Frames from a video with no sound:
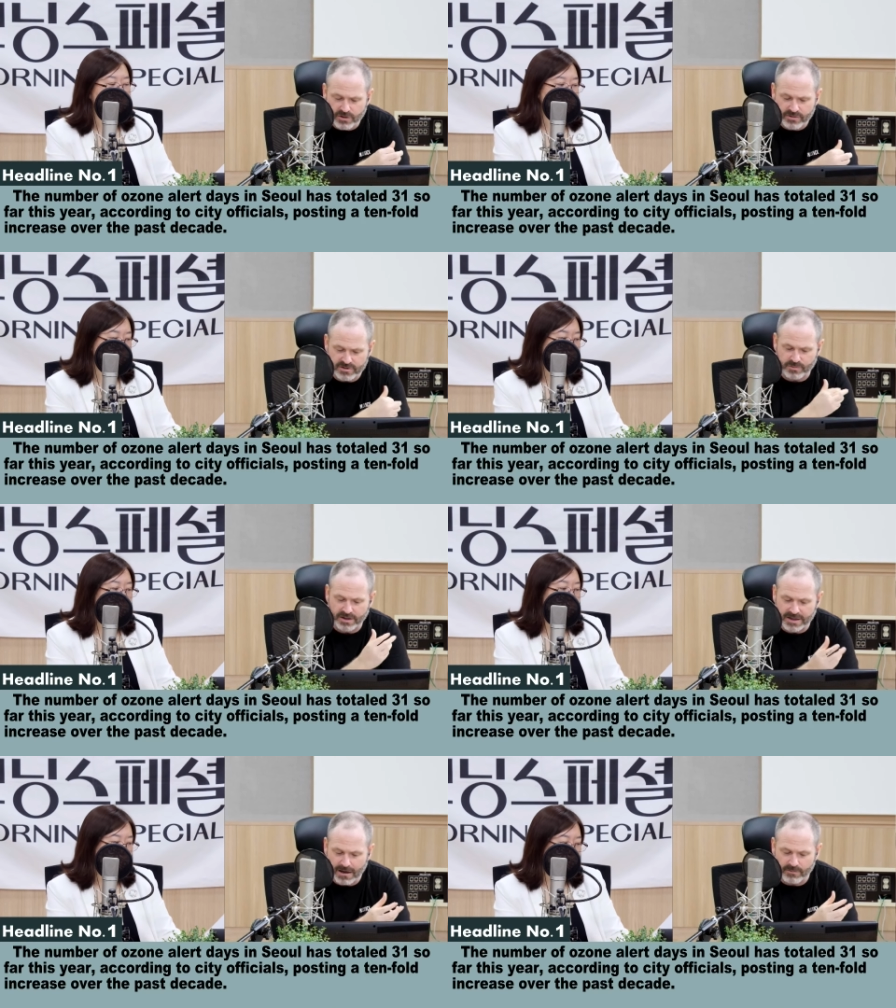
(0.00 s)
is
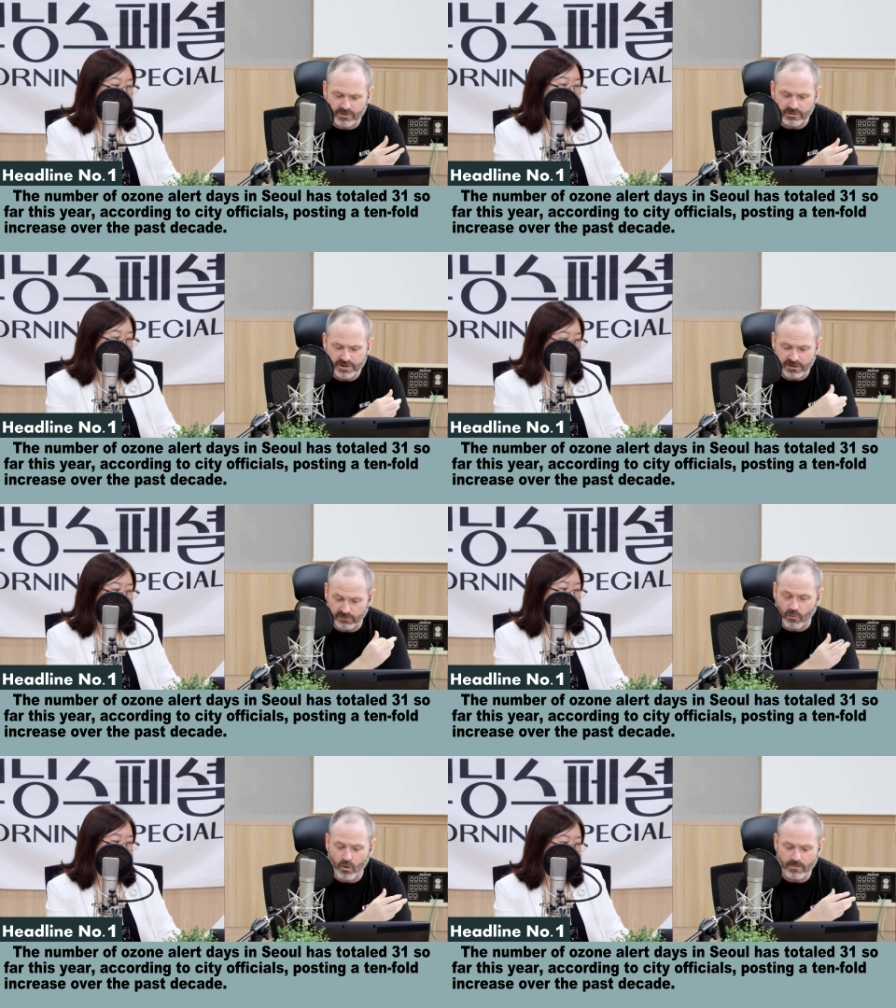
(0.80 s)
when chemical is
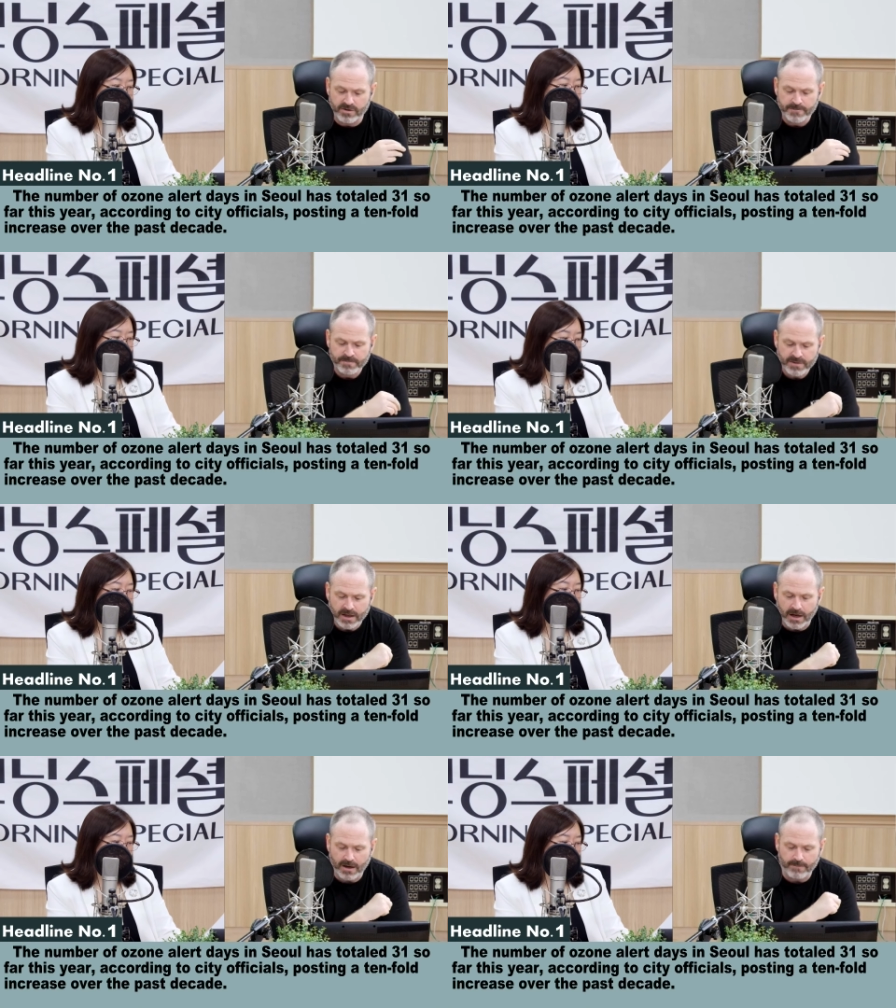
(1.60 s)
formed
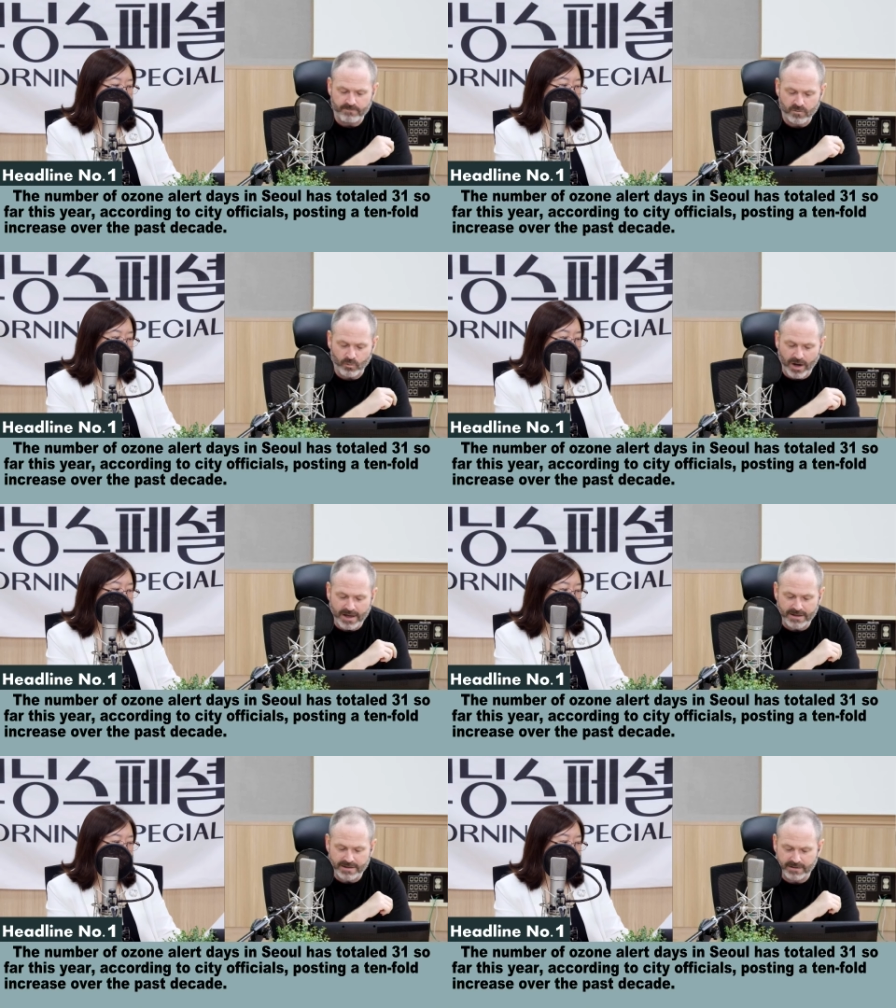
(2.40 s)
um,
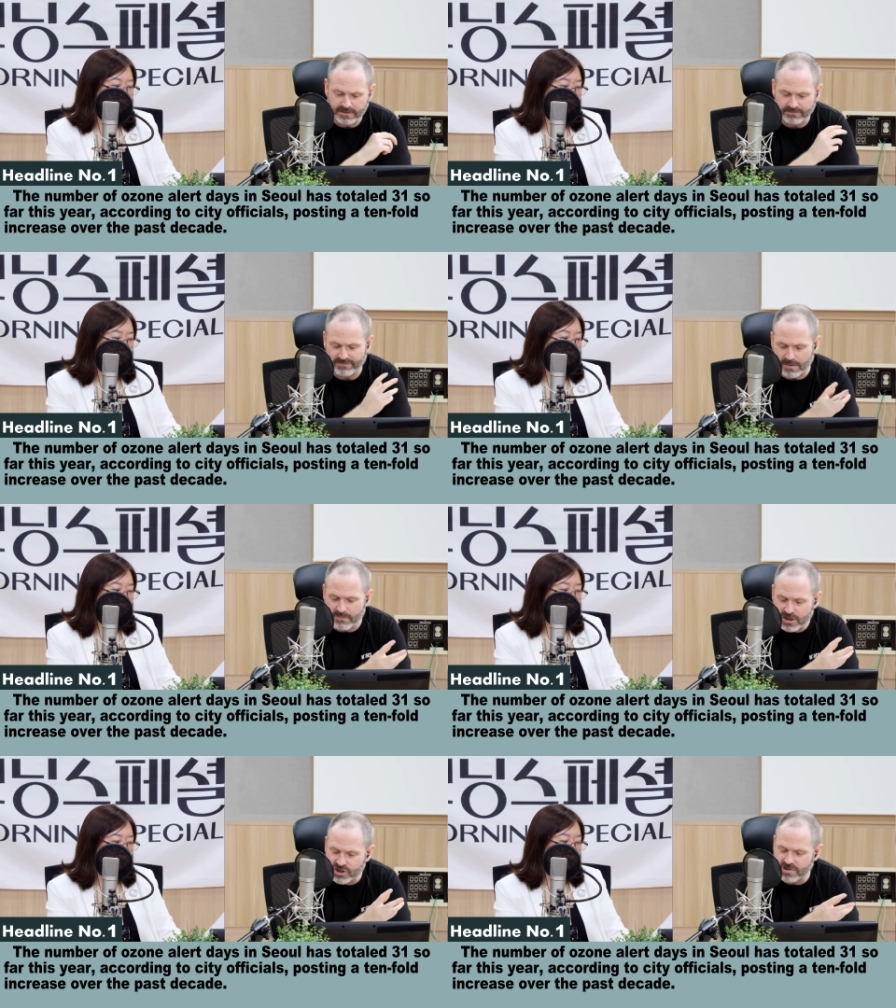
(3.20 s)
when
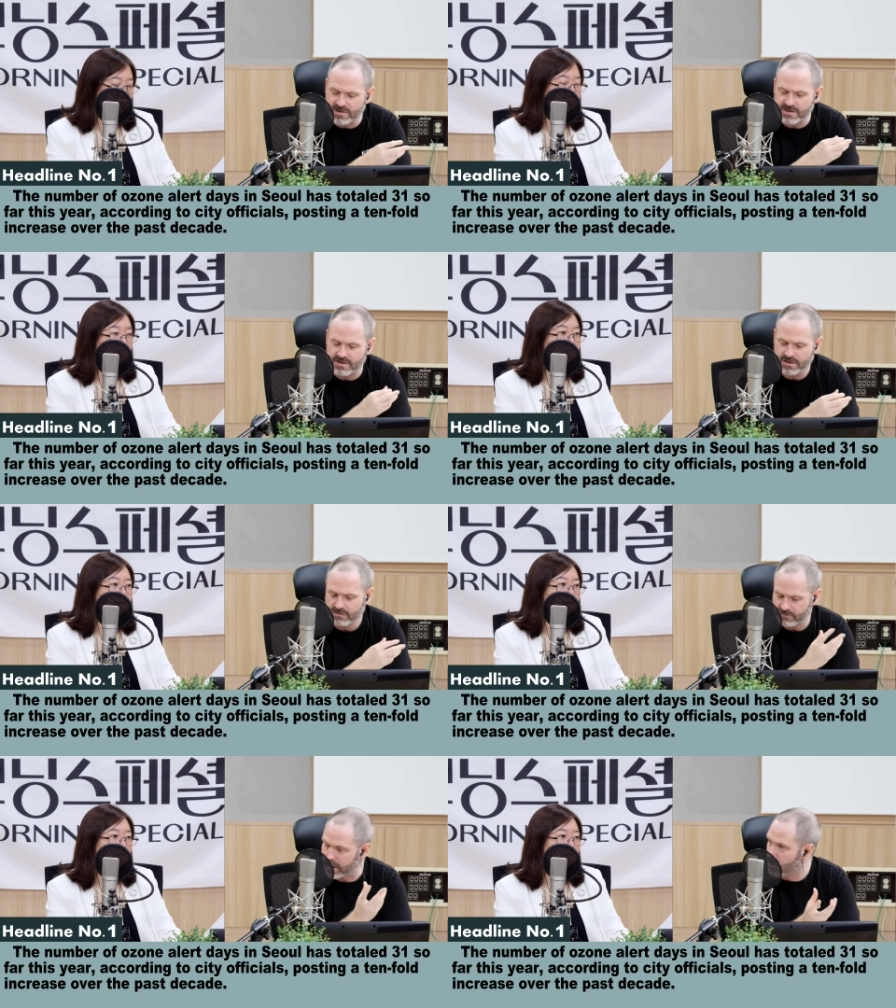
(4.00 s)
emissions
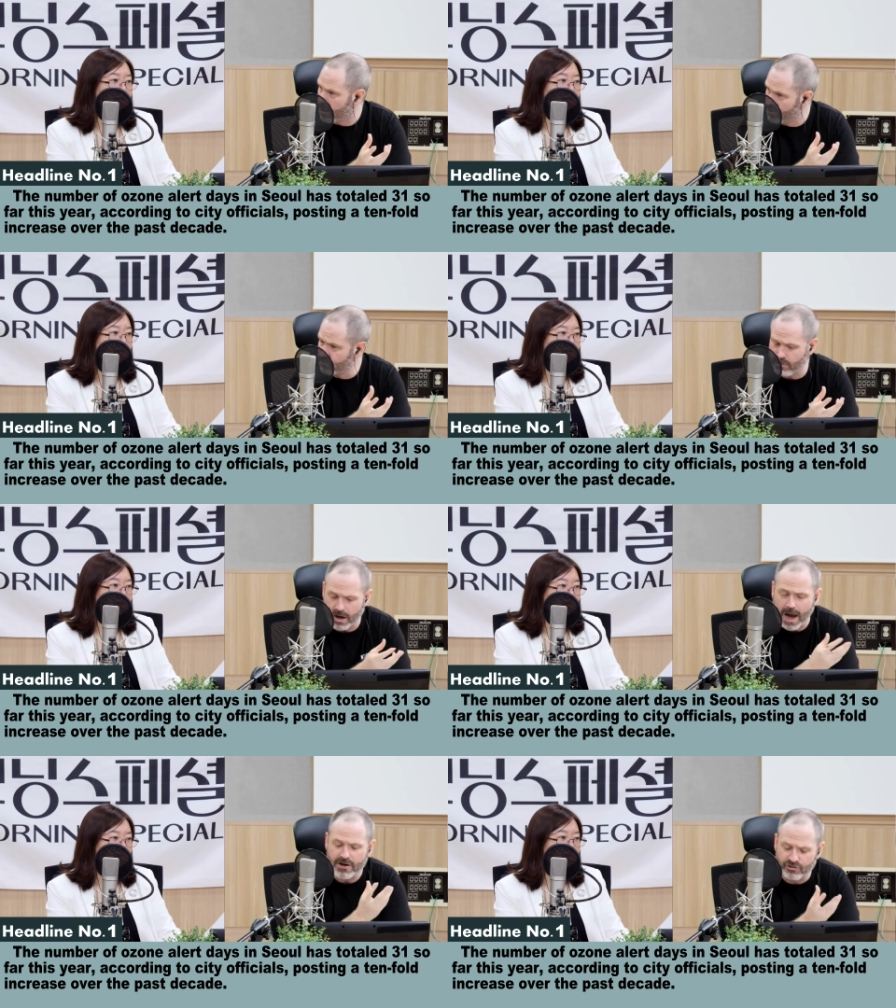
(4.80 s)
like hydro
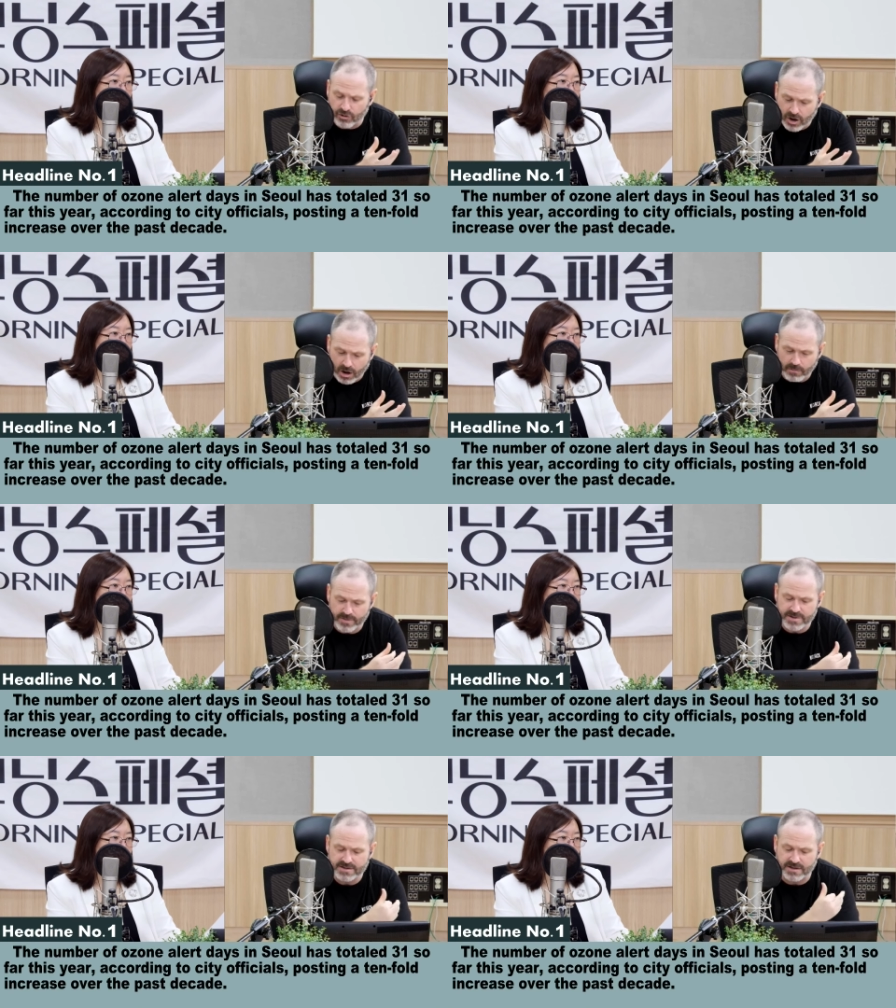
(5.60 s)

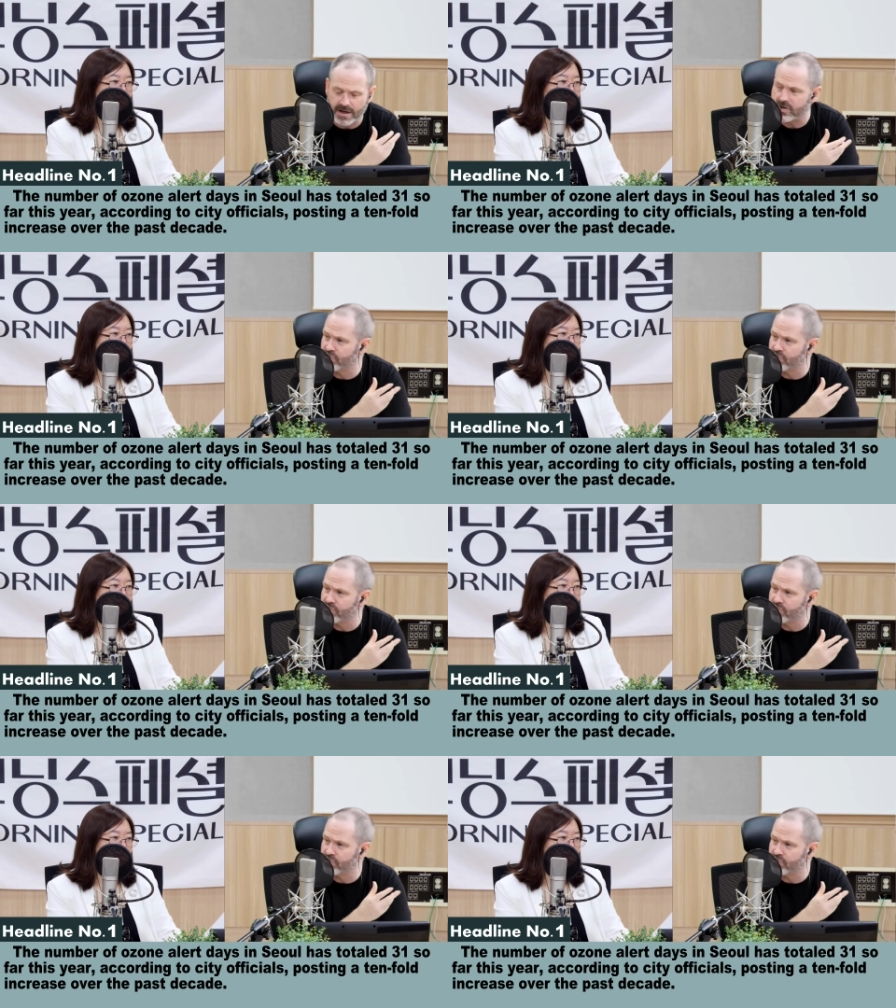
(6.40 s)
hydrocarbons and nitrous